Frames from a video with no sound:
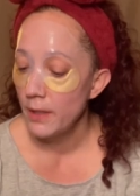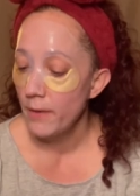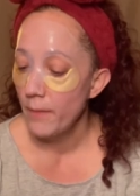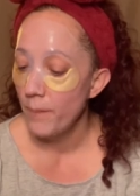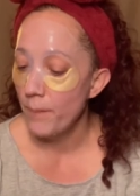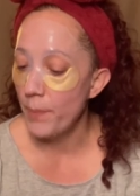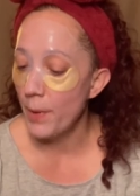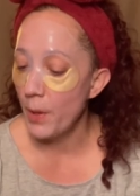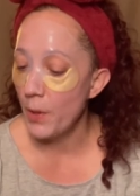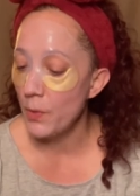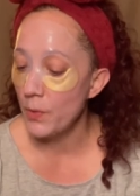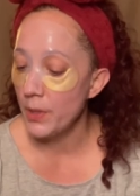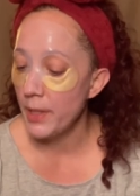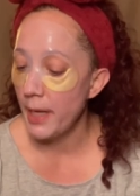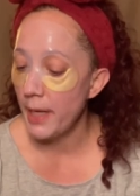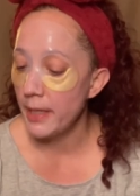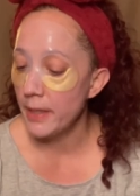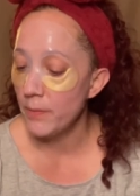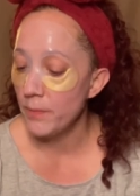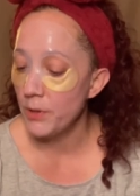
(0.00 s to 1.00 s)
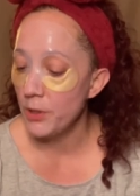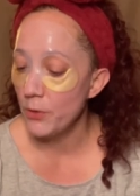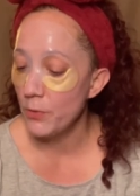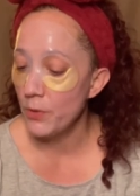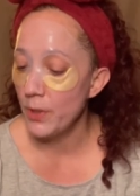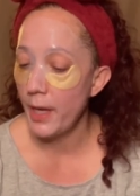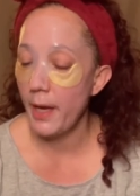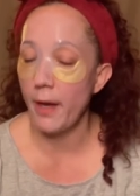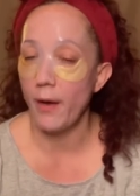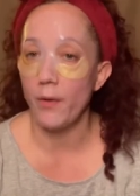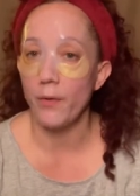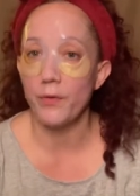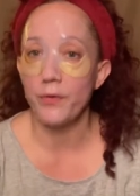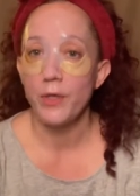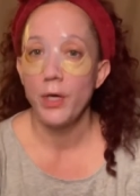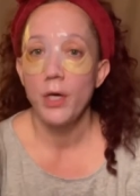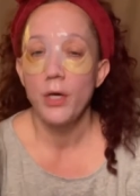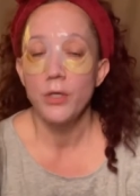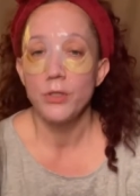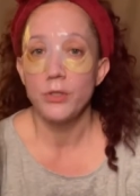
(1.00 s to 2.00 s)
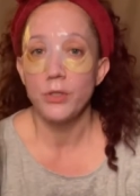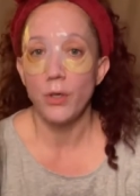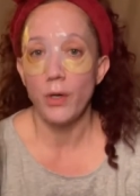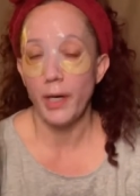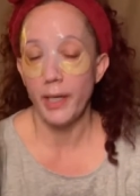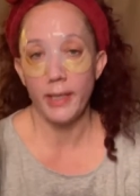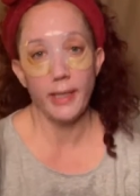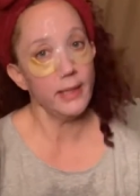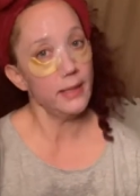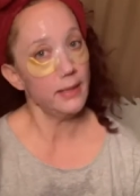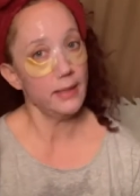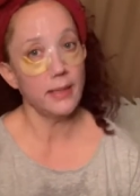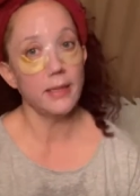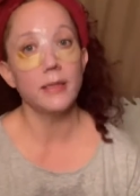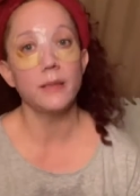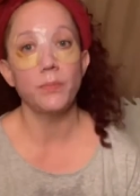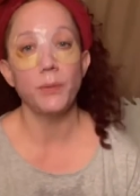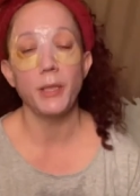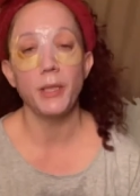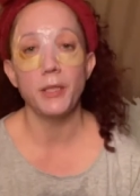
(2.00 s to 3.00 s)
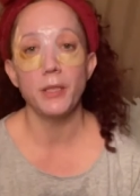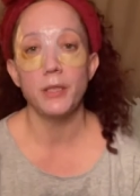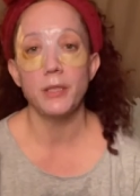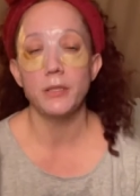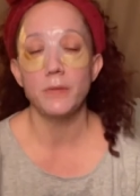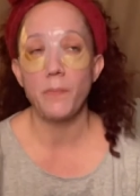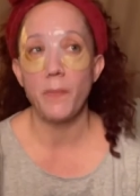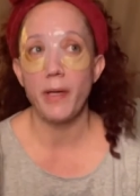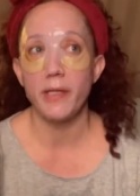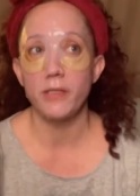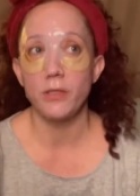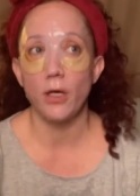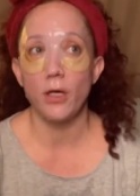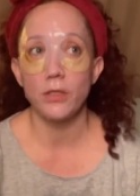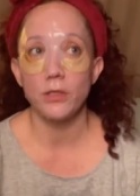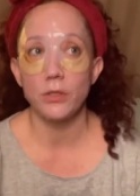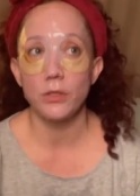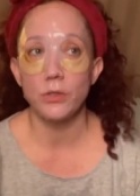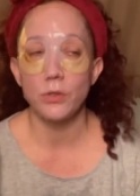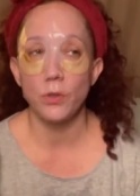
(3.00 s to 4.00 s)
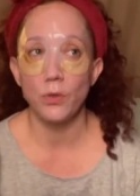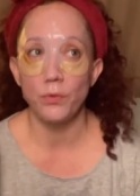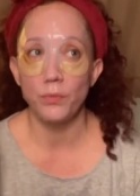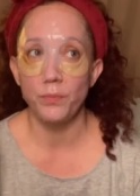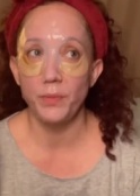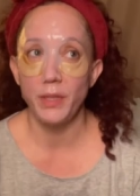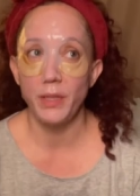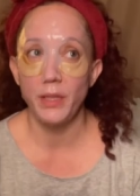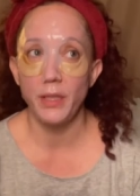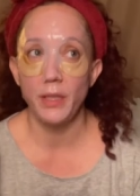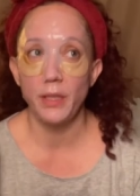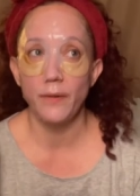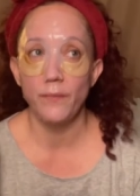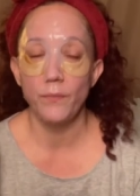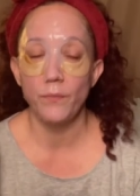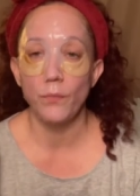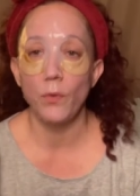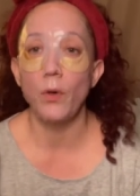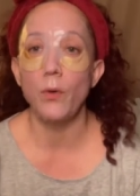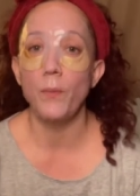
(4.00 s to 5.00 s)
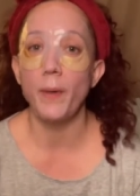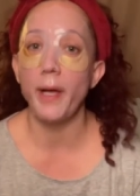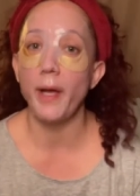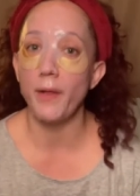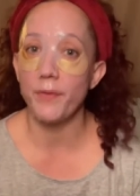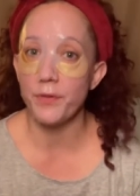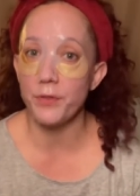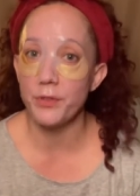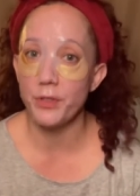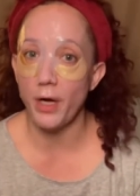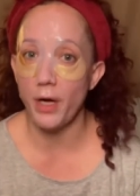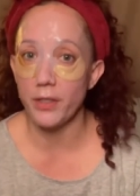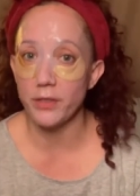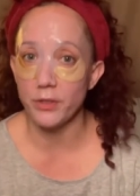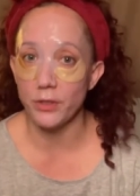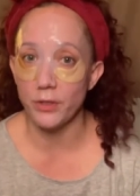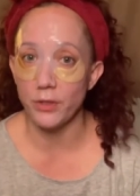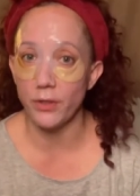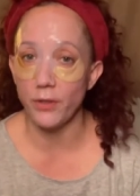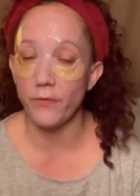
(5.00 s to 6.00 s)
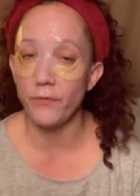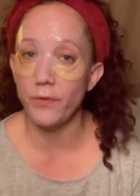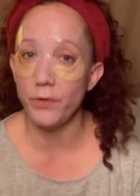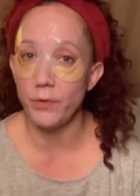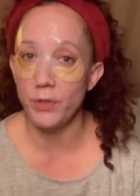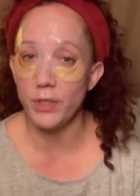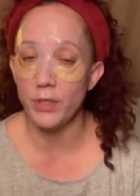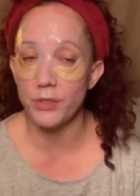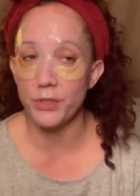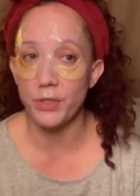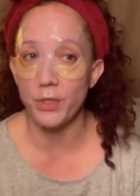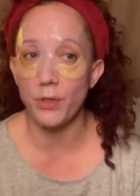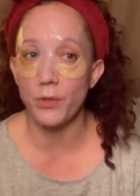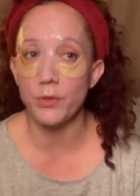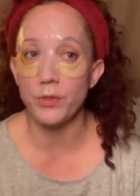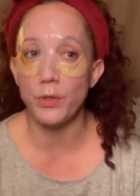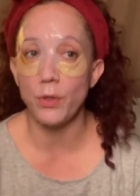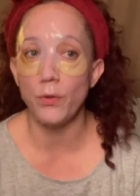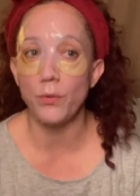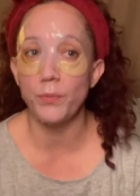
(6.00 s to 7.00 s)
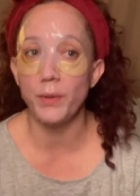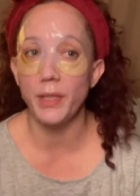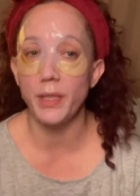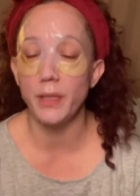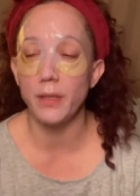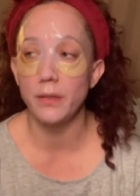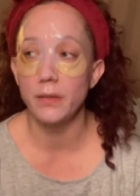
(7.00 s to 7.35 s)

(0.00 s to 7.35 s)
Bone and Immune Health. So I get these because my doctor told me, well, my other doctor a few years ago told me